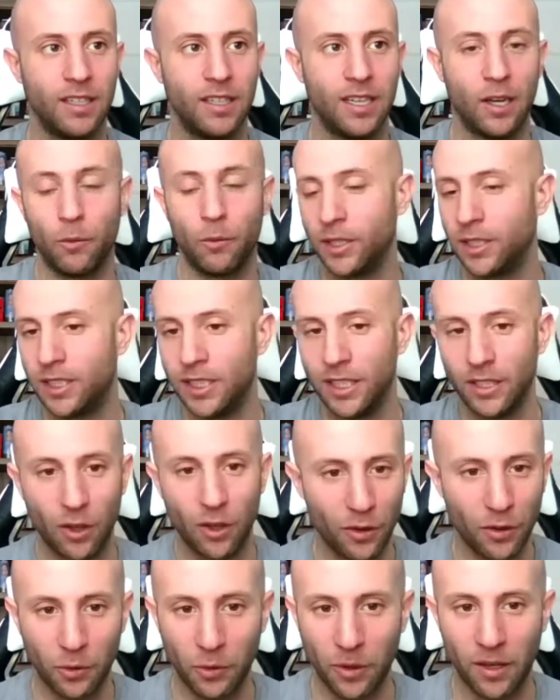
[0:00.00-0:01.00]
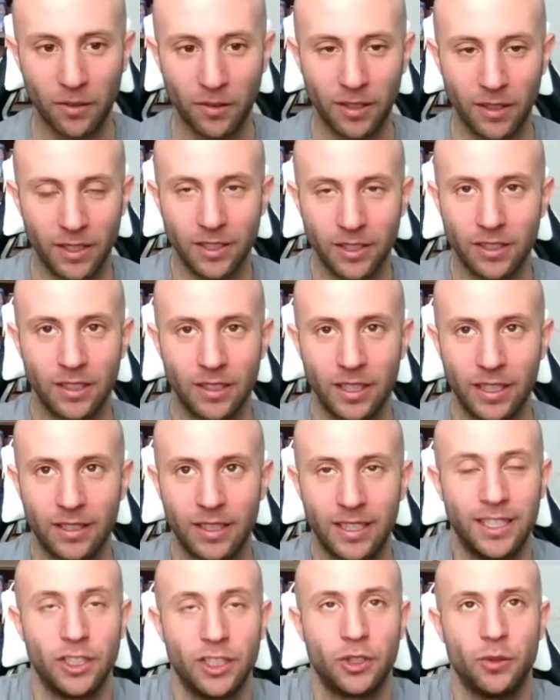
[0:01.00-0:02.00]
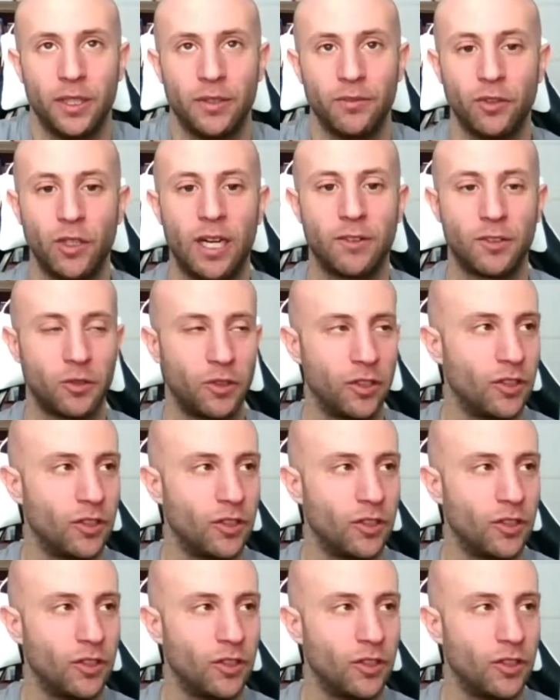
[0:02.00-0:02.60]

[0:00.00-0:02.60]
And we see it all throughout the history of drafts.